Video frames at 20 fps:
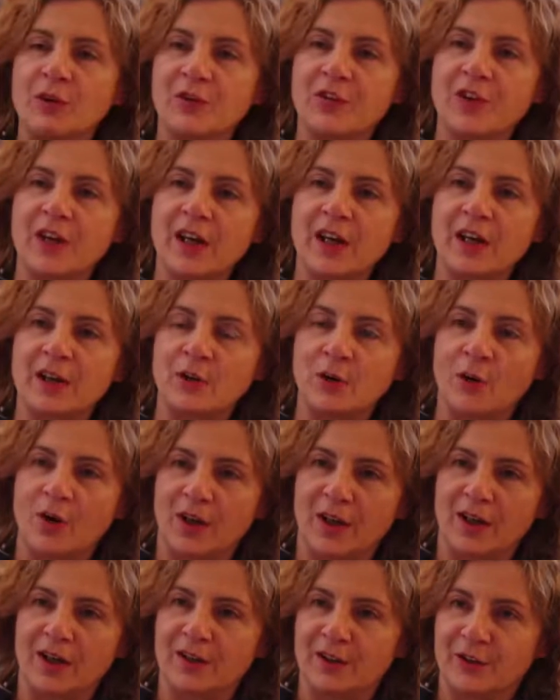stay,
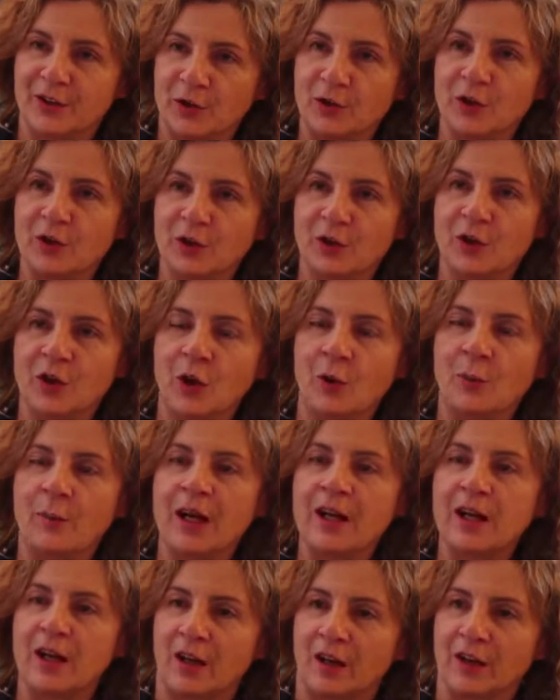you know
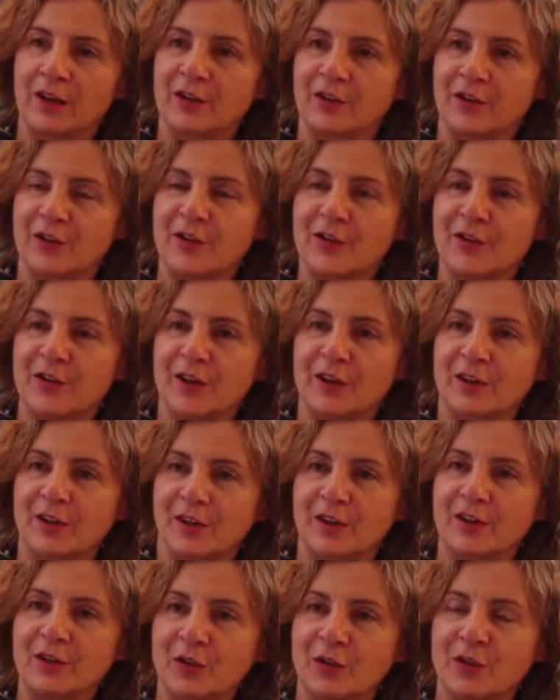many artists,
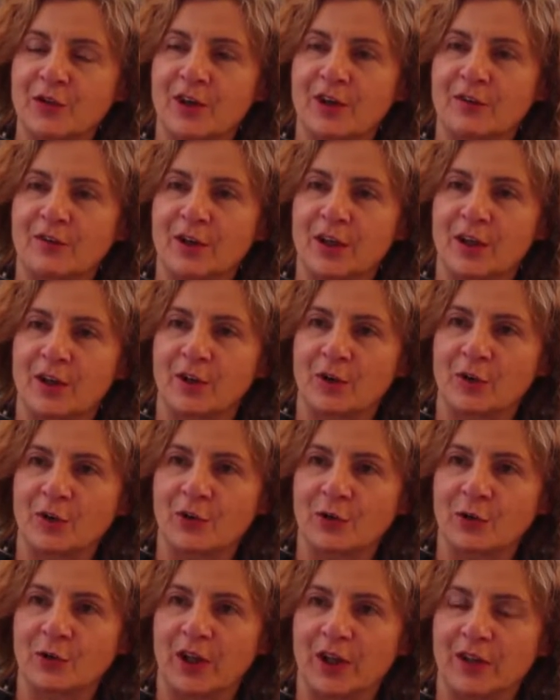and you stay very close
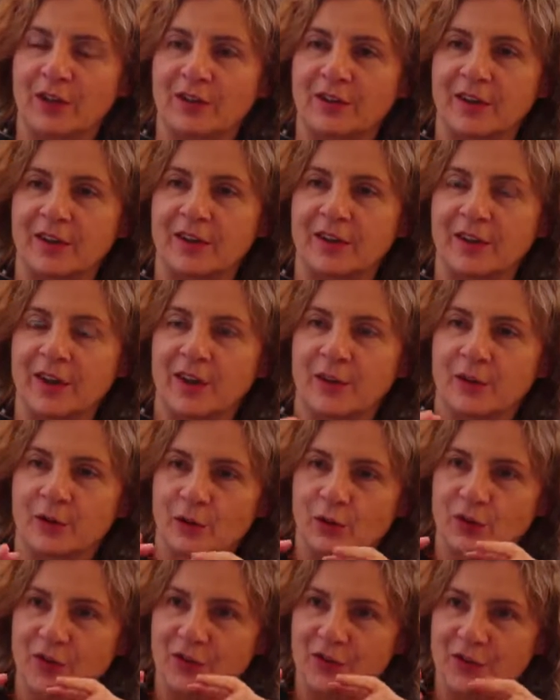to that and
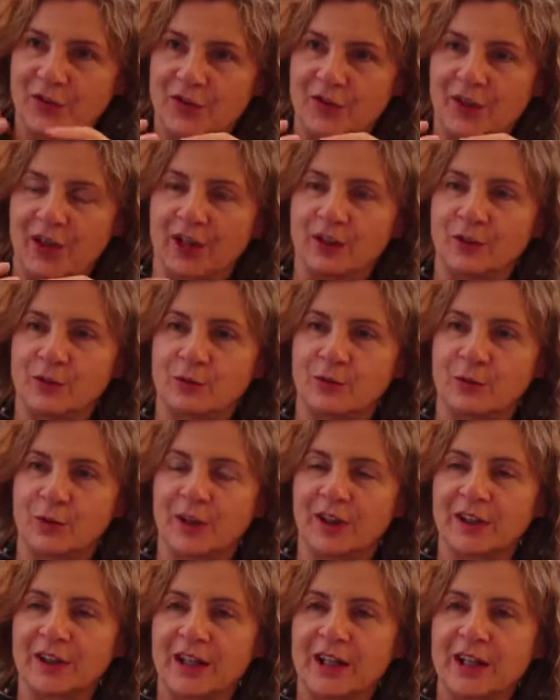to this kind of
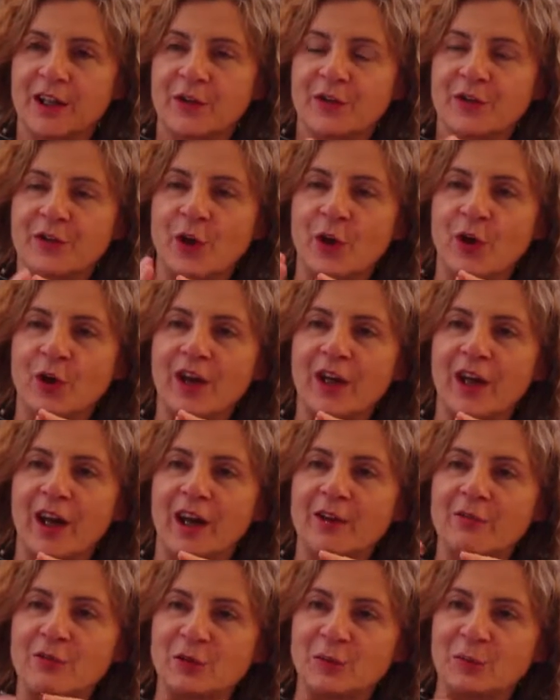work. So
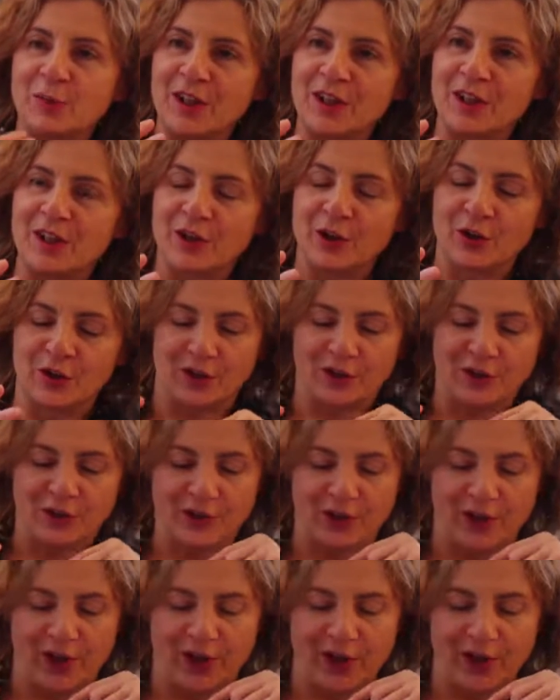I would be
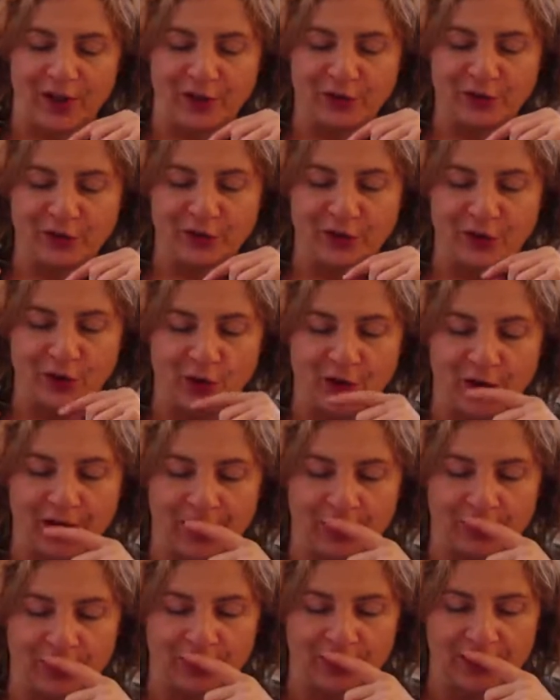curious to know
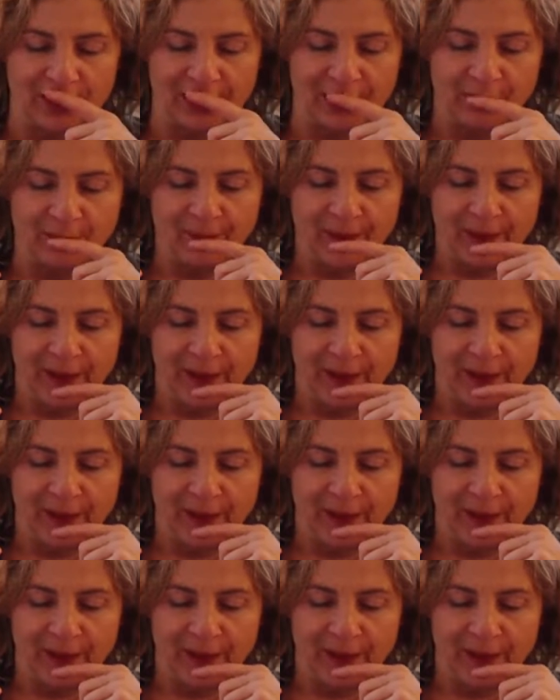actually